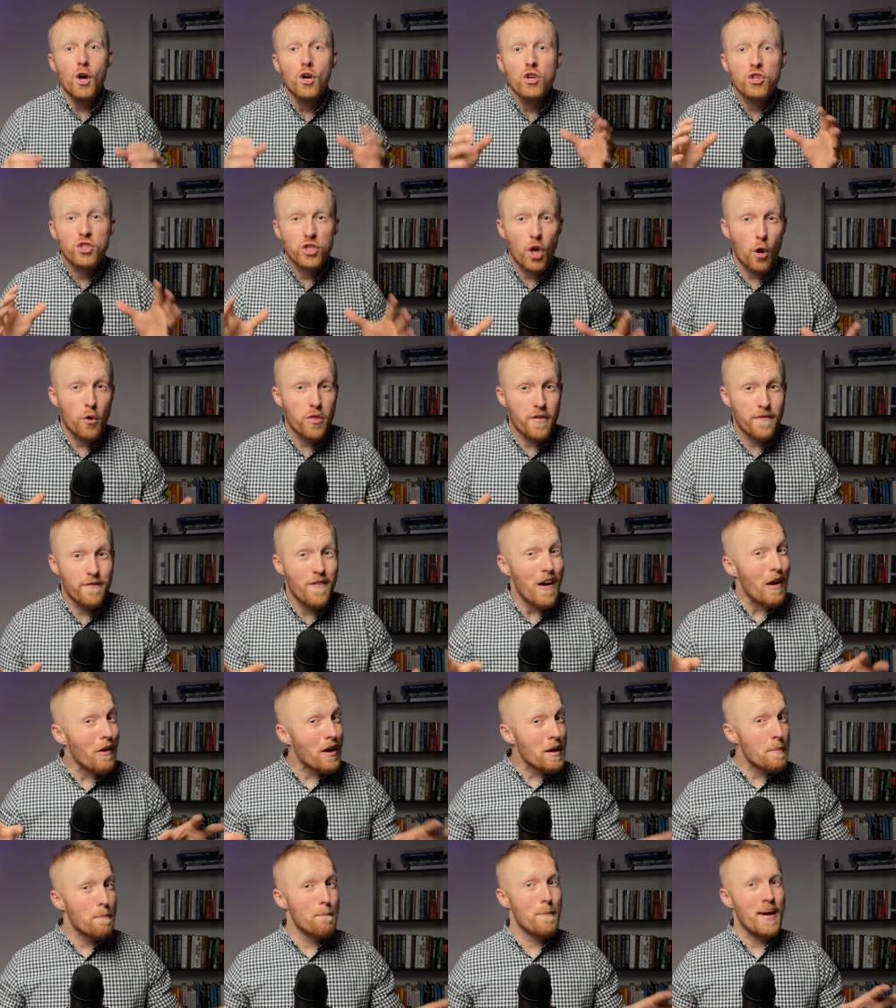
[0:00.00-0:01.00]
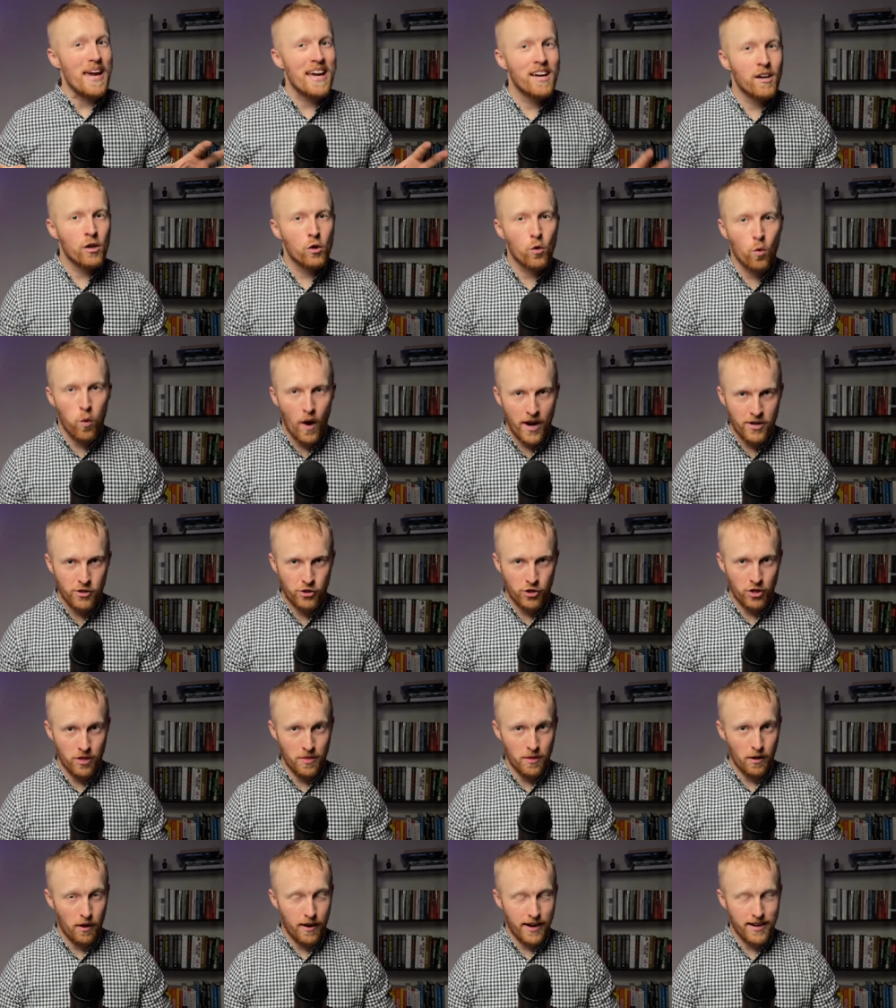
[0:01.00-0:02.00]
So the very big
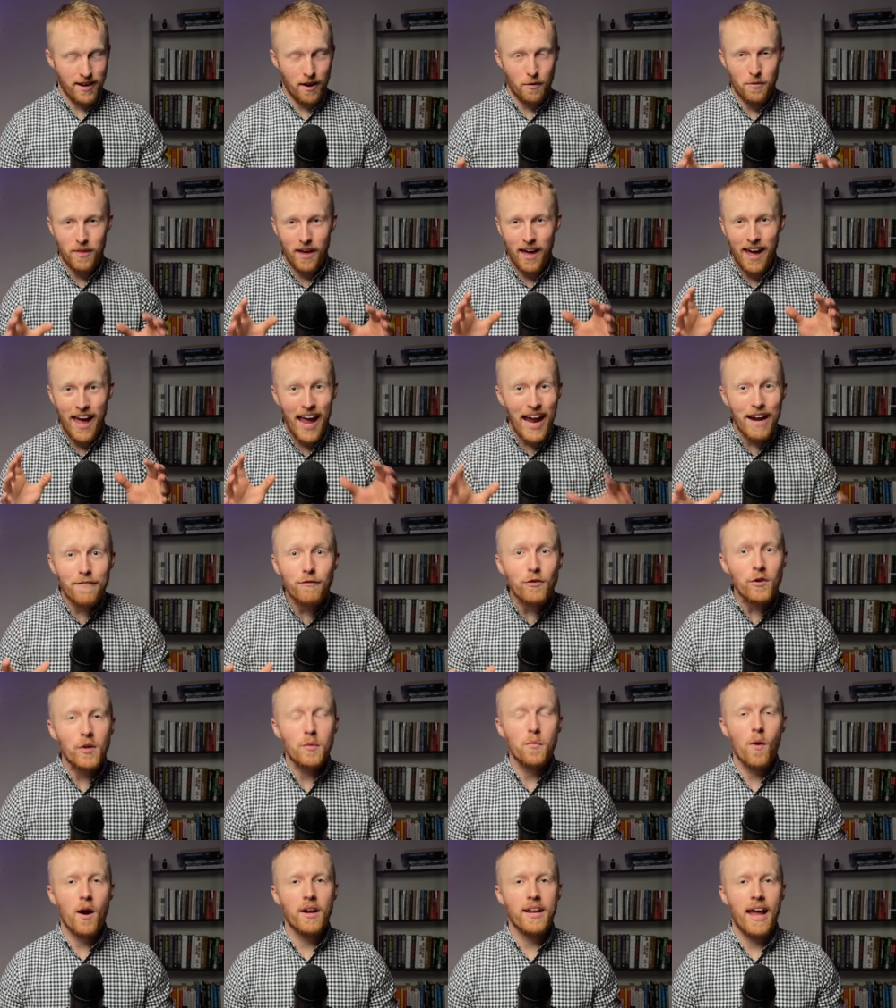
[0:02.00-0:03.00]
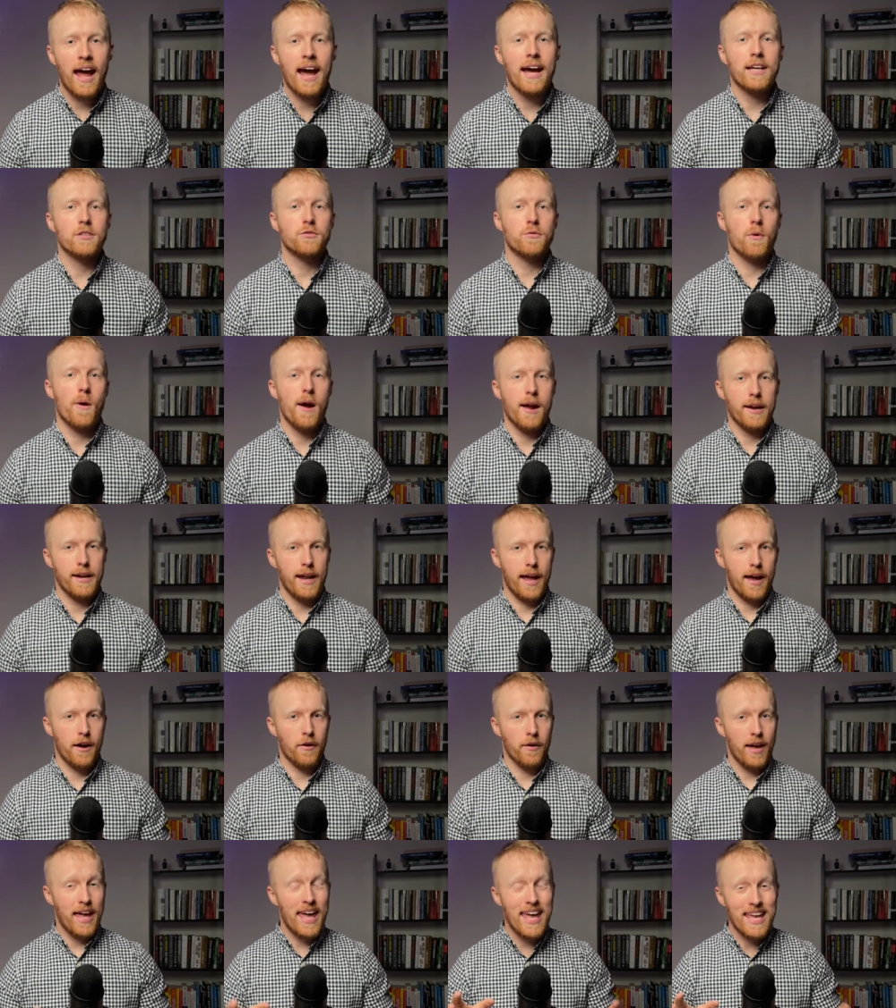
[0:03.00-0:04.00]
question that I know that everyone has right
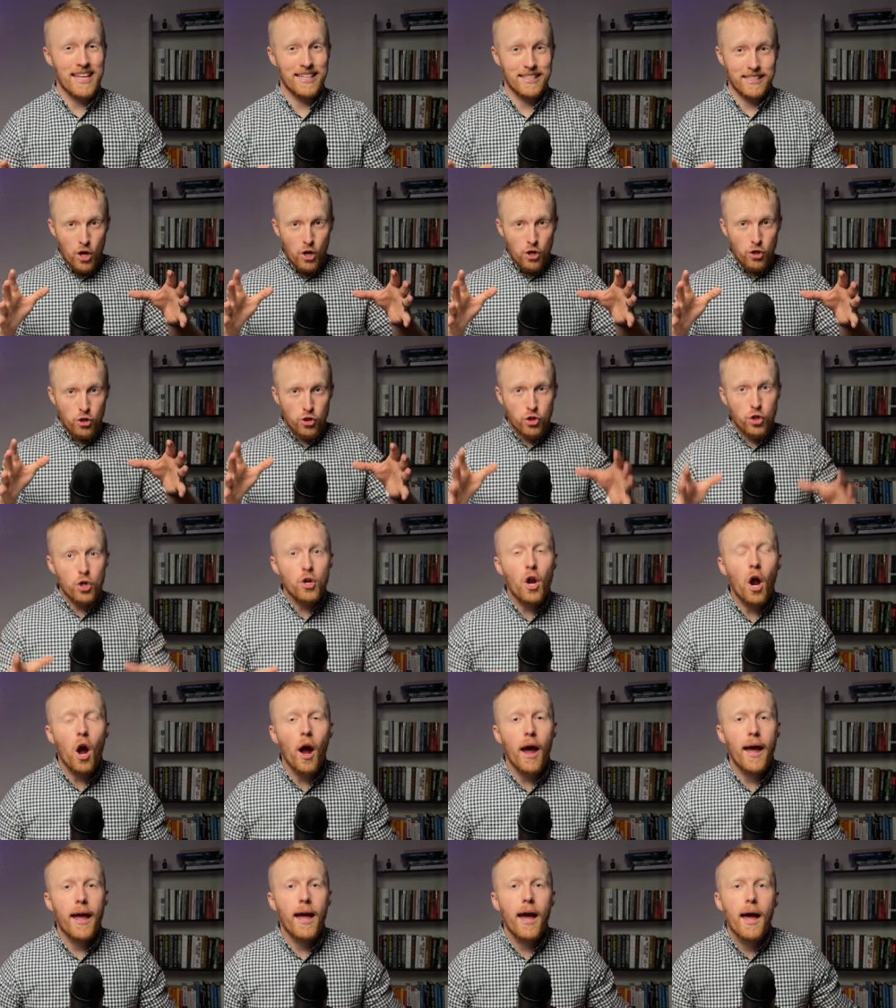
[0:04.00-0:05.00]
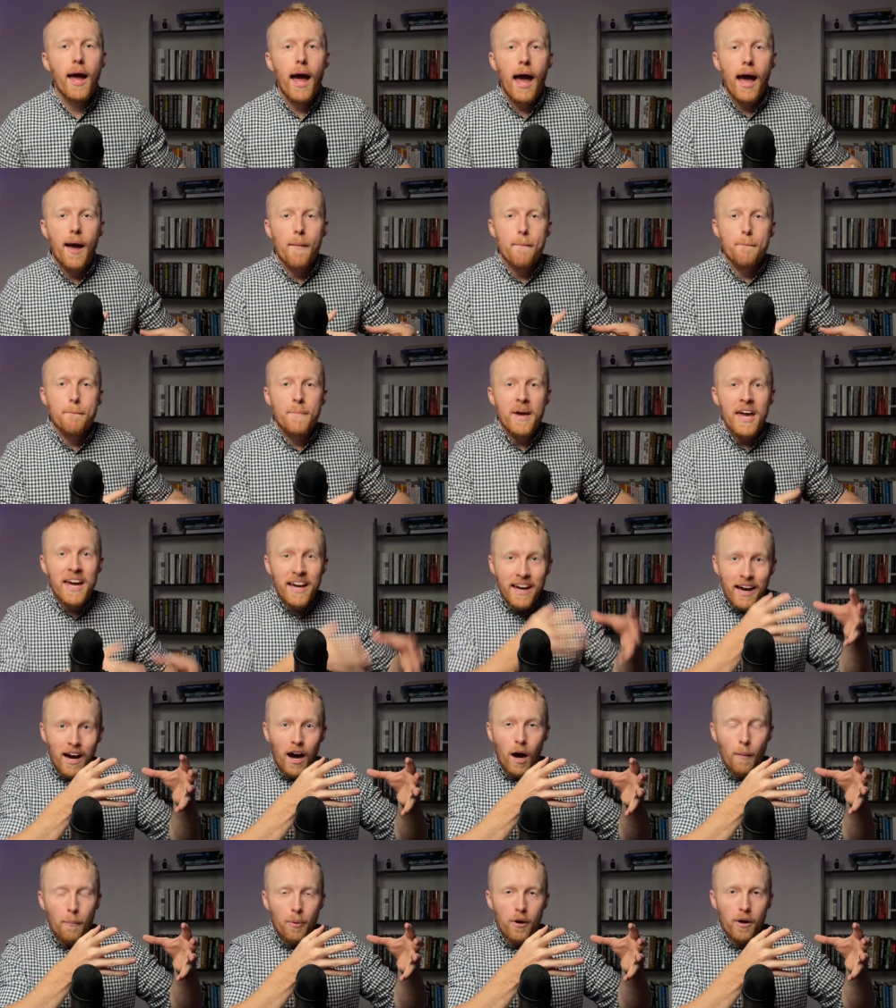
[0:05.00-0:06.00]
now is, should I pick
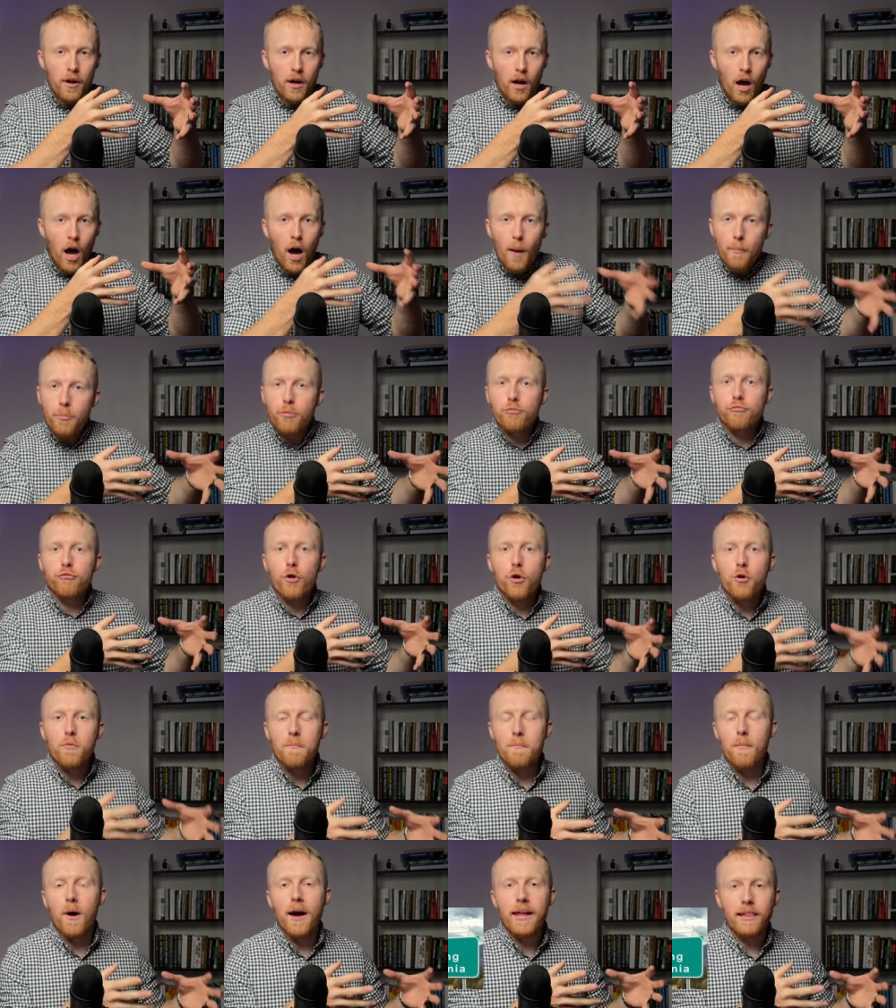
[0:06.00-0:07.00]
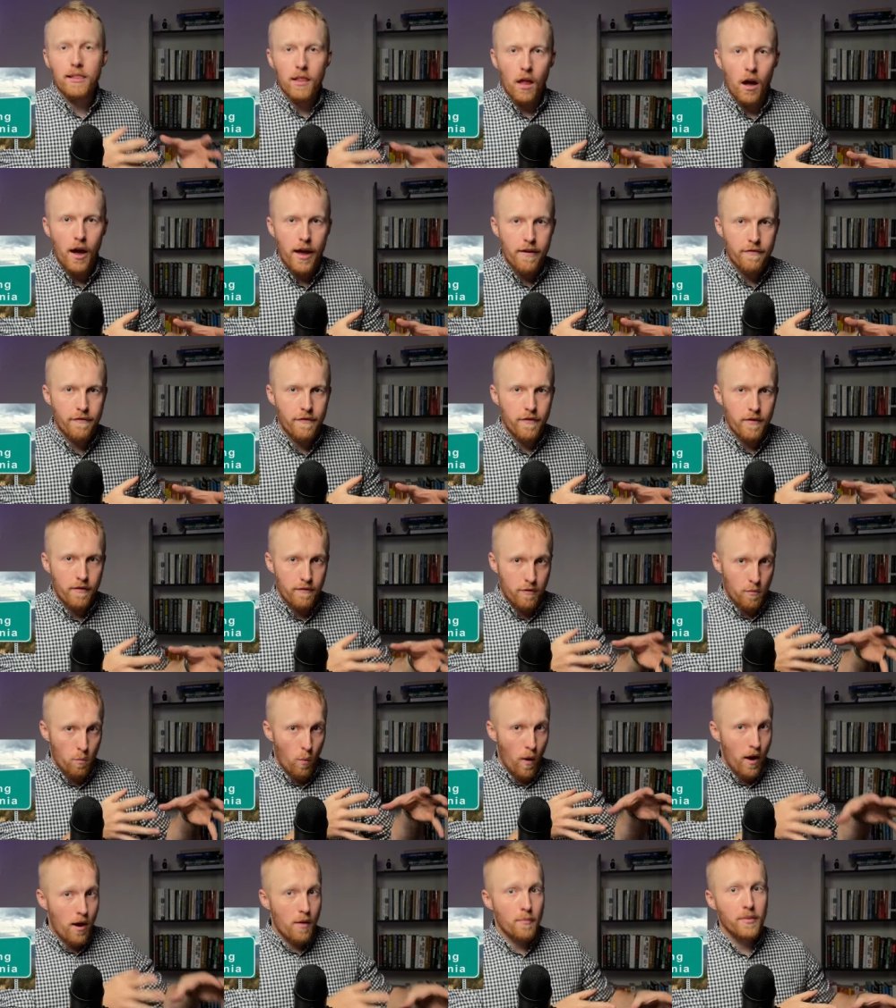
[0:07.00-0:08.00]
up, uproot my life
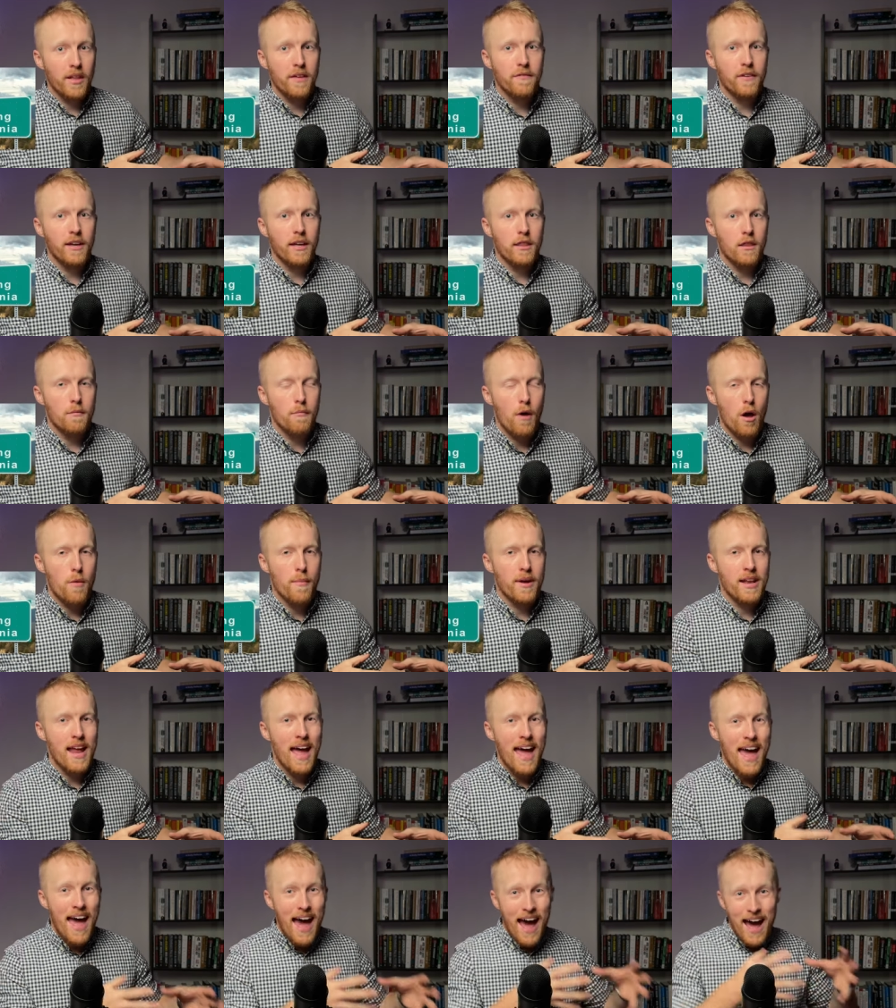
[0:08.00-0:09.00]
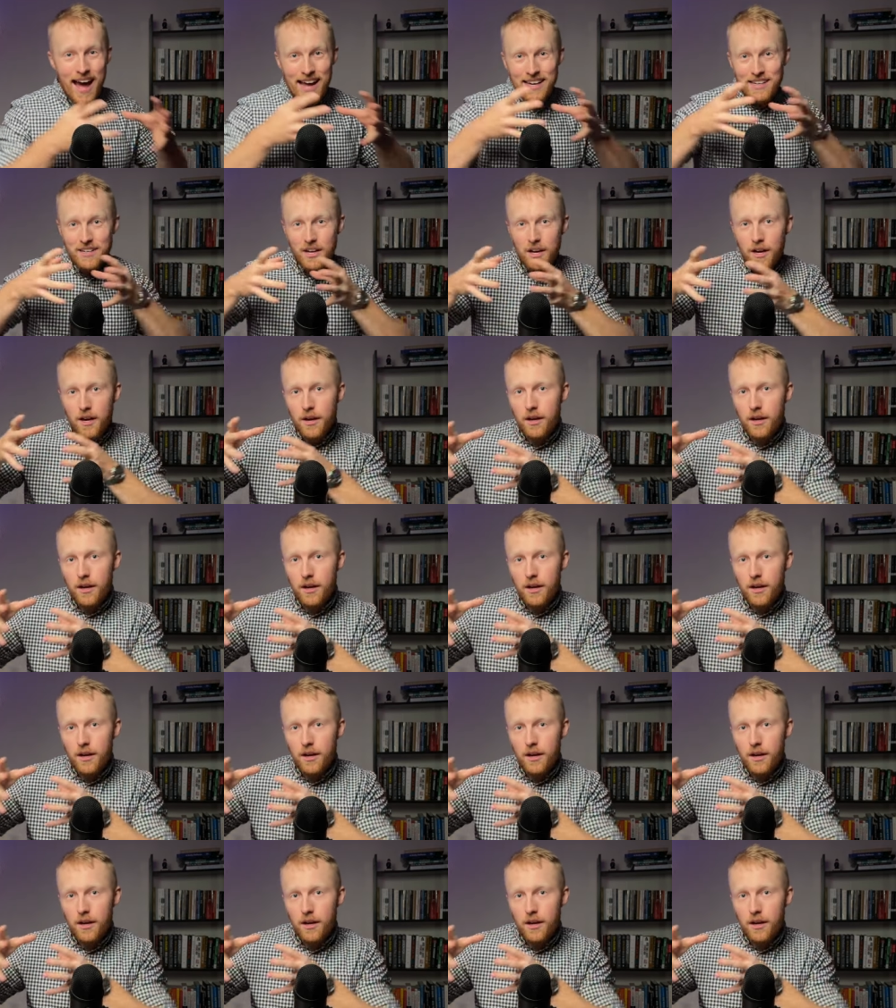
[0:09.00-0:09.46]
from where I'm living at the moment and